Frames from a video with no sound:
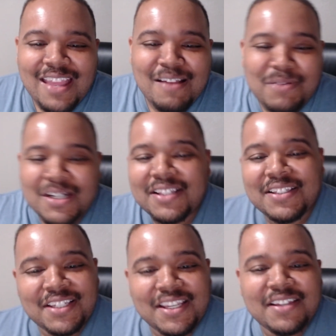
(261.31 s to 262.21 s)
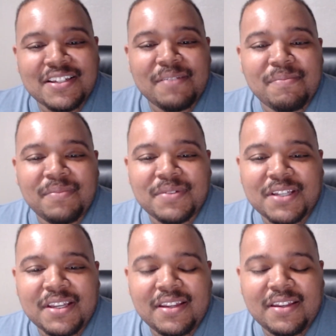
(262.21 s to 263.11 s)
But
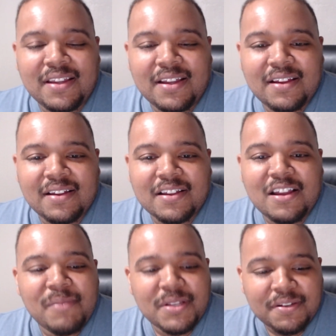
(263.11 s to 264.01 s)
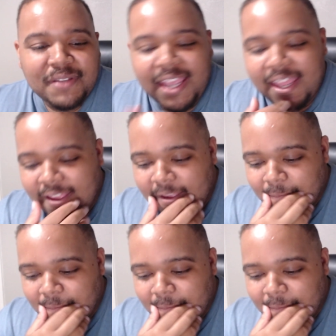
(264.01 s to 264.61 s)
she comments on that.